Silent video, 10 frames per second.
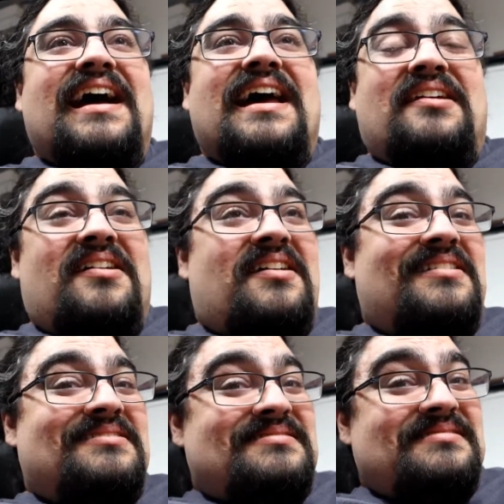at
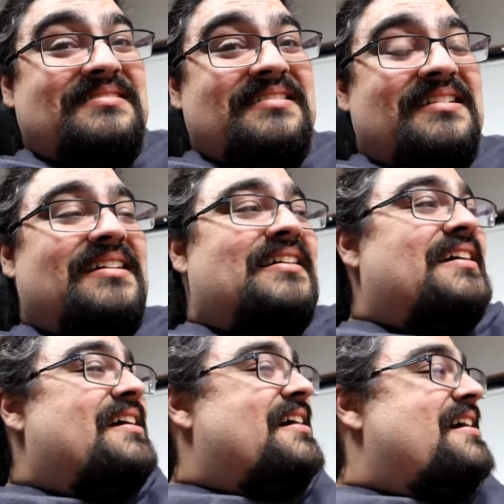all.
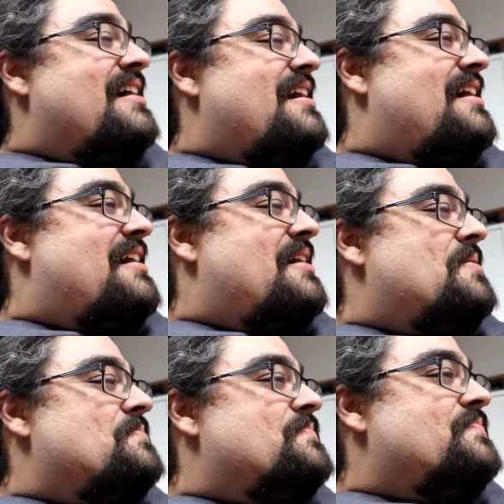
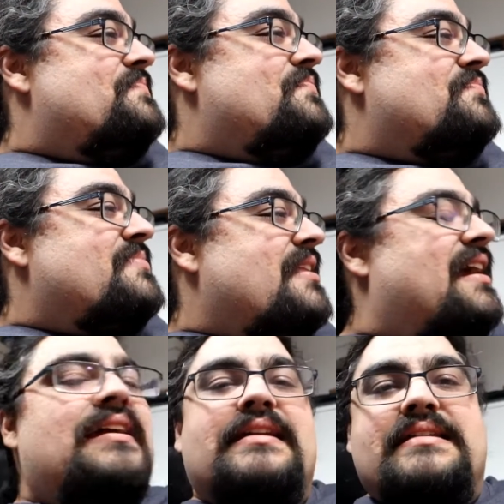Um,
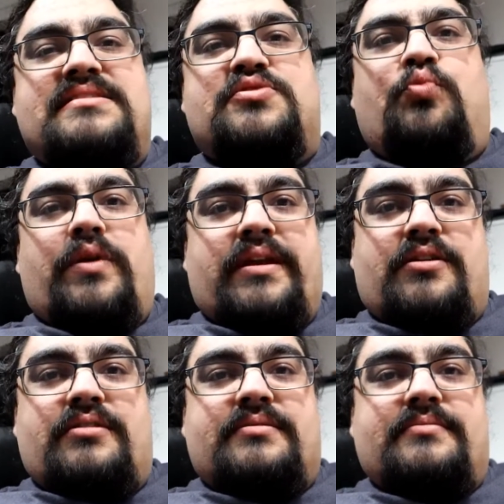it is
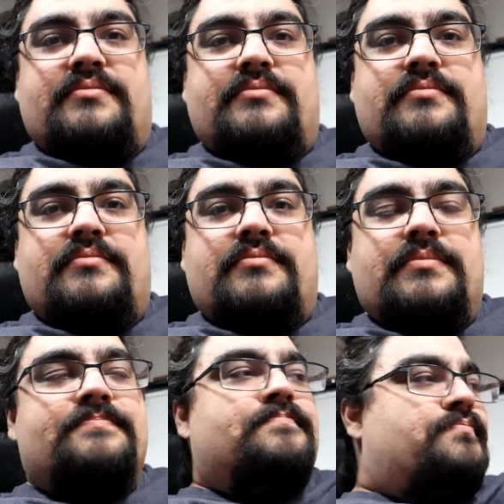weird.
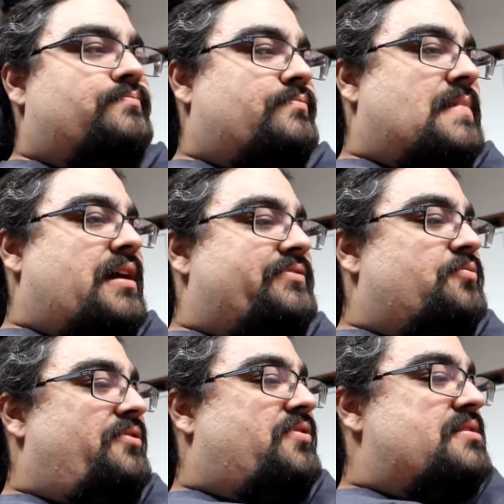Mm, I have to
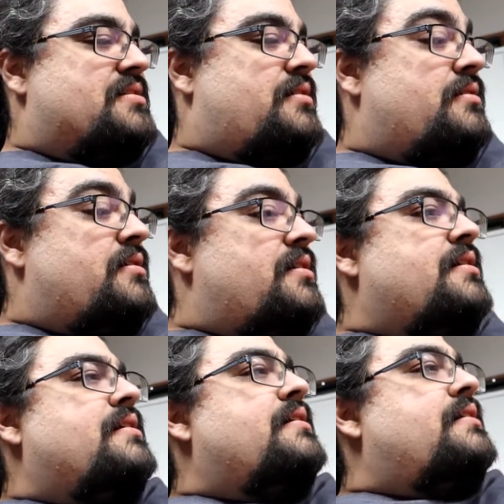rephrase that.
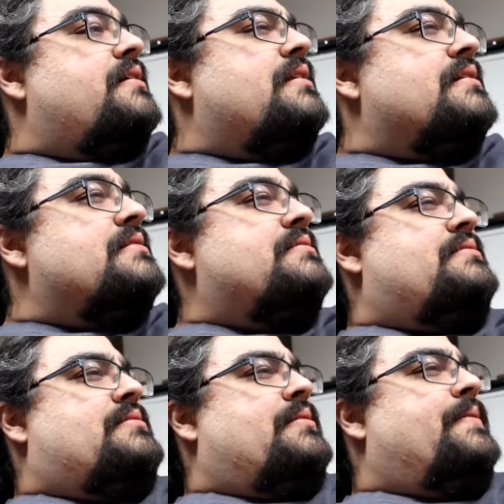It
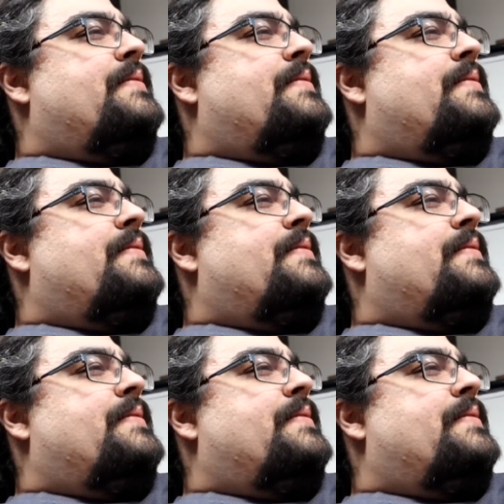is.